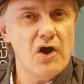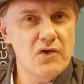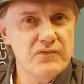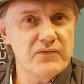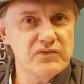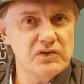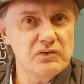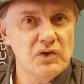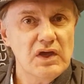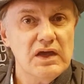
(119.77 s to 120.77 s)

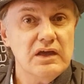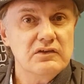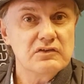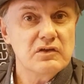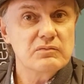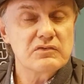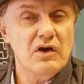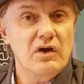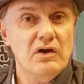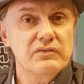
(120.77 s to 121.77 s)
overview in terms
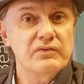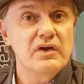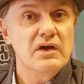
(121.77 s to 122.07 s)
of